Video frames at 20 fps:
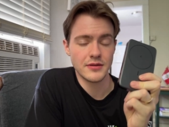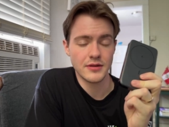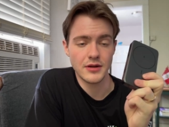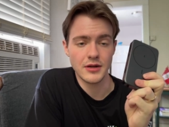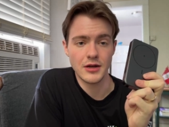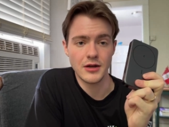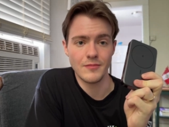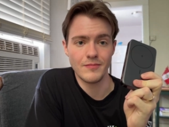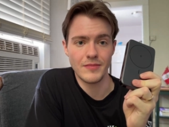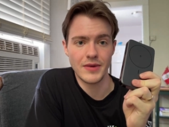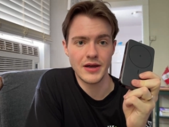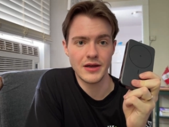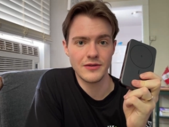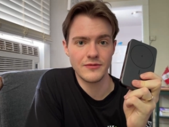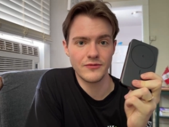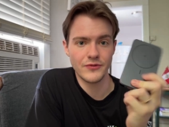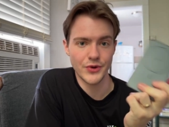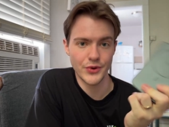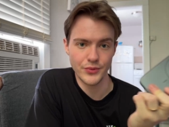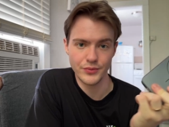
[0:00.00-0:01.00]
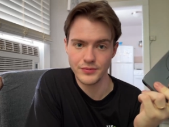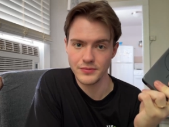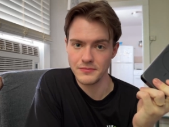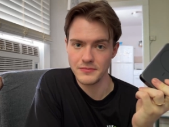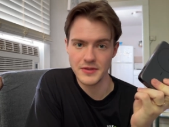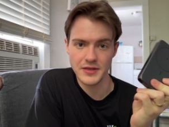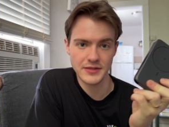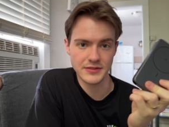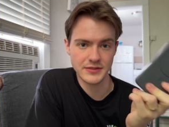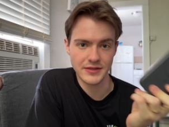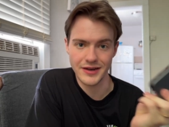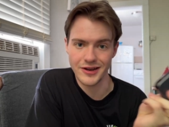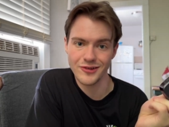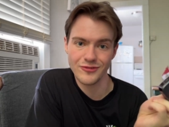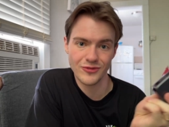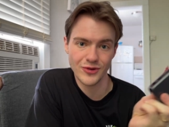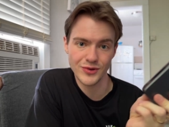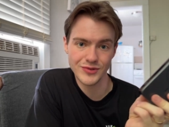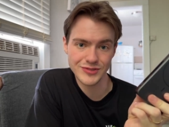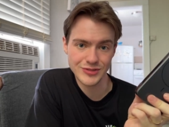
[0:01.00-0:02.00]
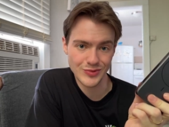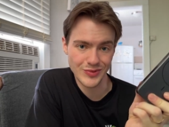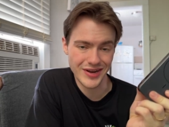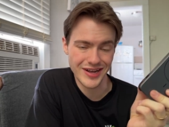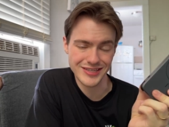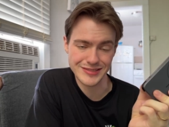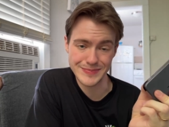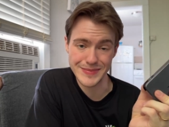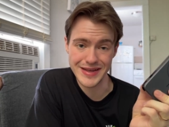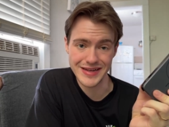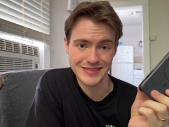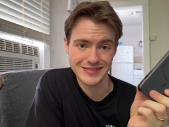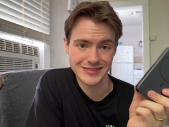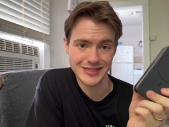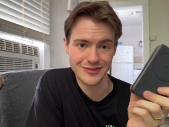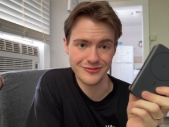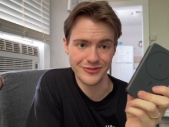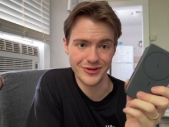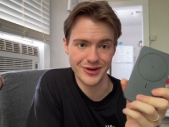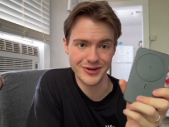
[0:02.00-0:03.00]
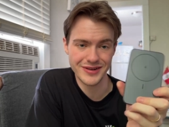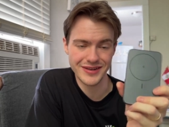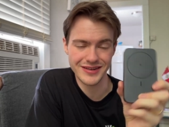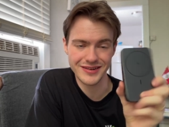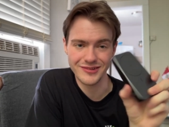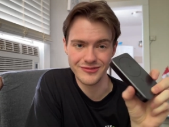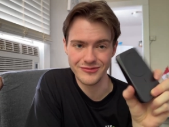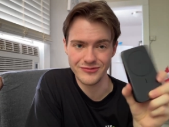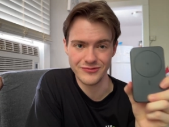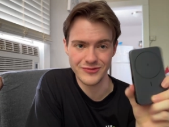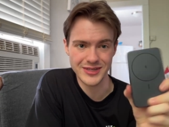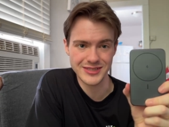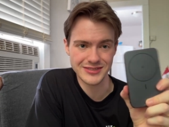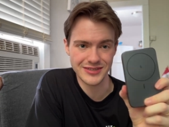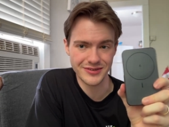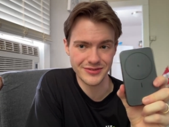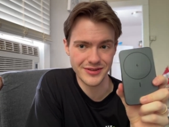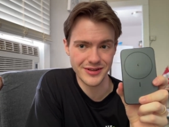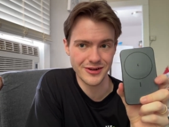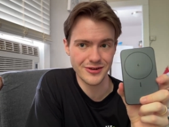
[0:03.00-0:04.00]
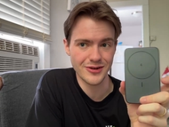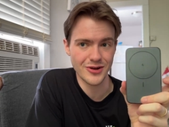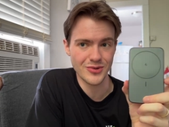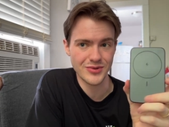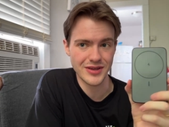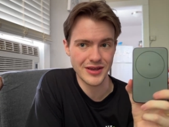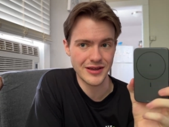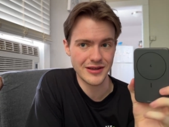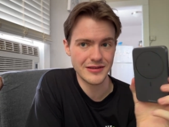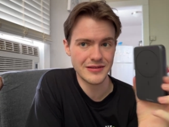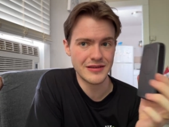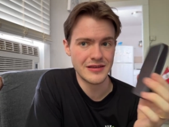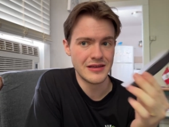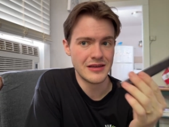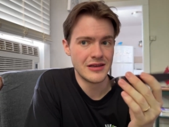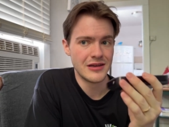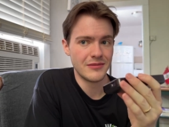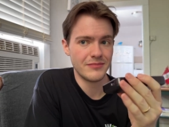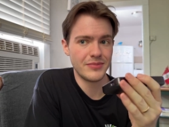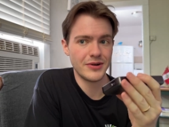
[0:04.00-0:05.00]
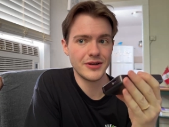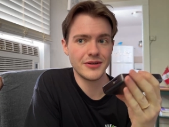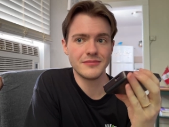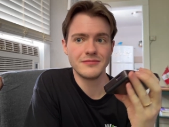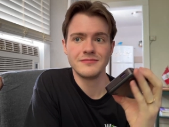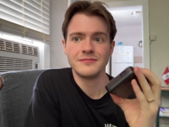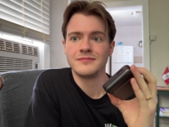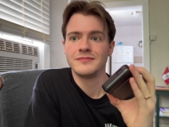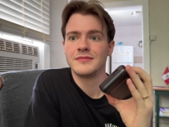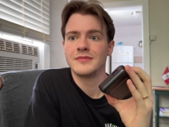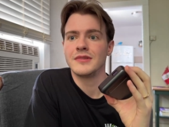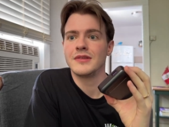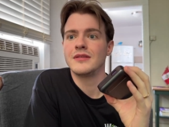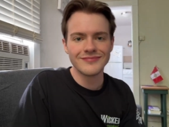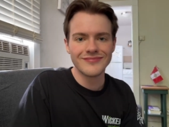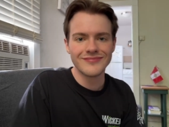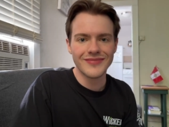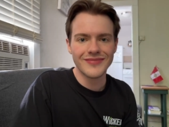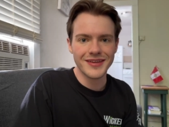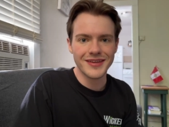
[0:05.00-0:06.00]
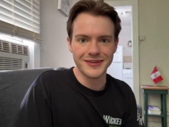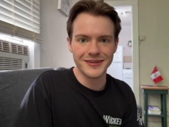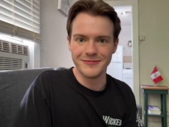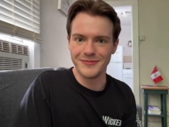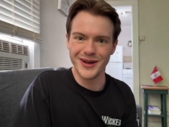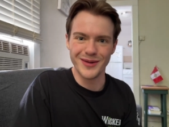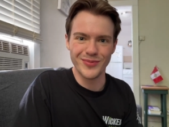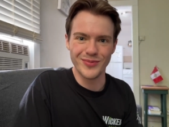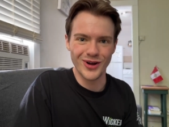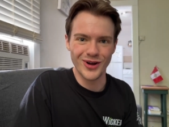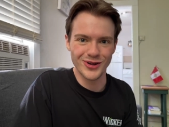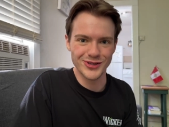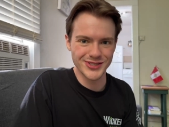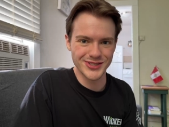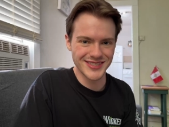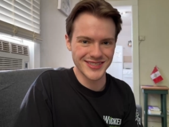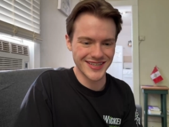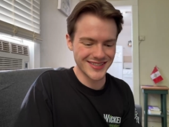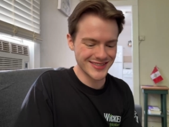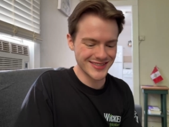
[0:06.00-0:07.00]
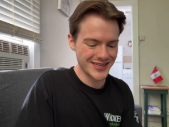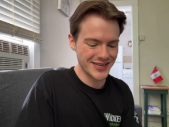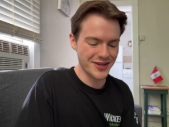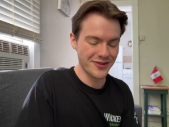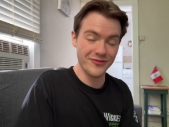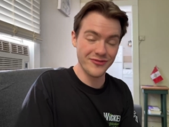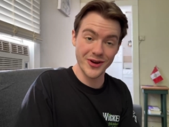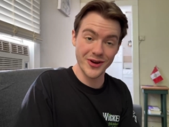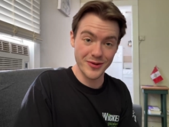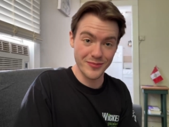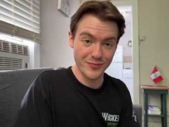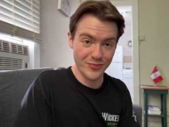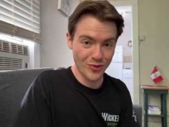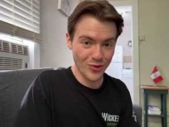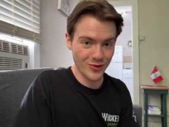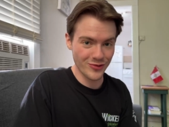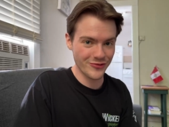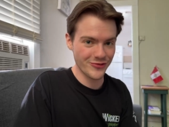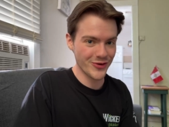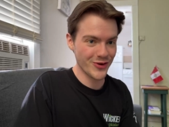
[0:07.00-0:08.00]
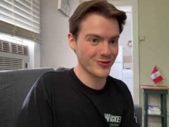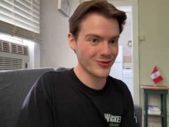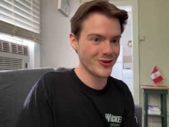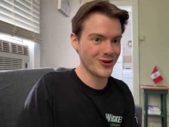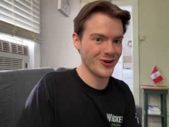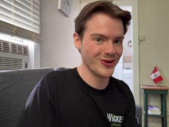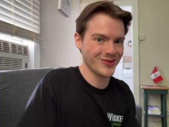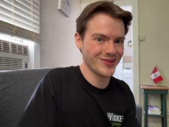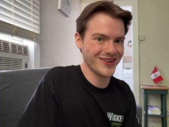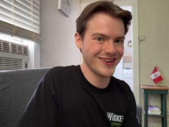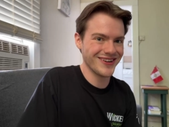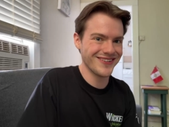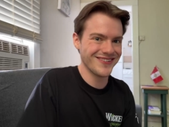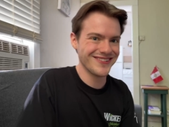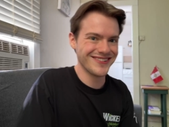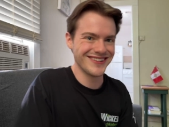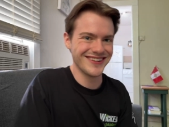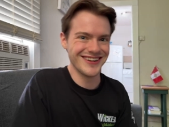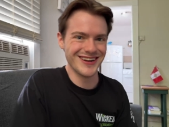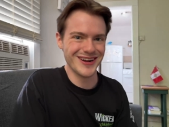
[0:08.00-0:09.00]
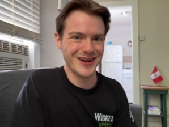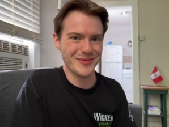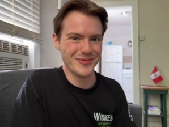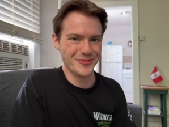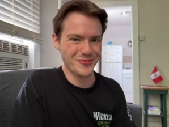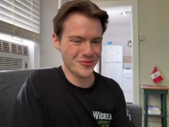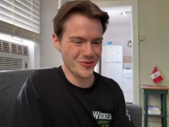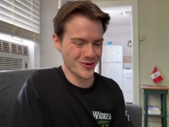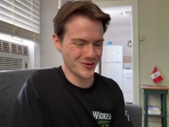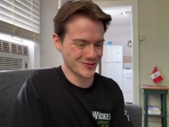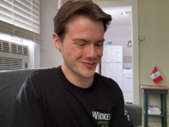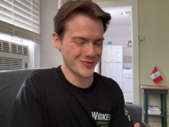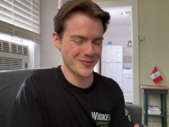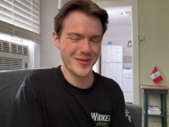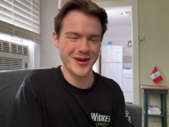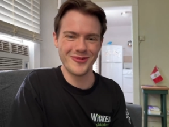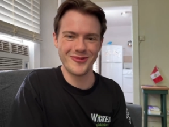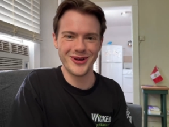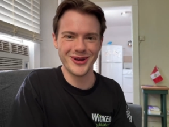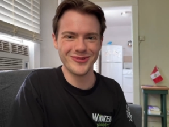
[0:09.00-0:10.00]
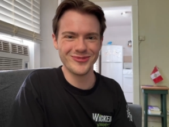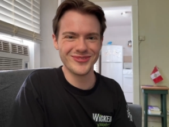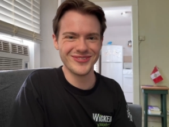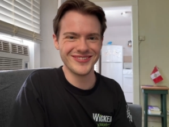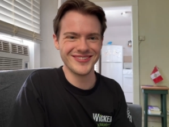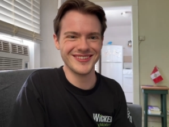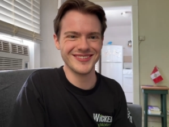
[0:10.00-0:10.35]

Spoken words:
My phone is an iPhone, so it has MagSafe on it, and it fits on there okay. But my apologies, had to take a very important phone call there, of course, from my wife.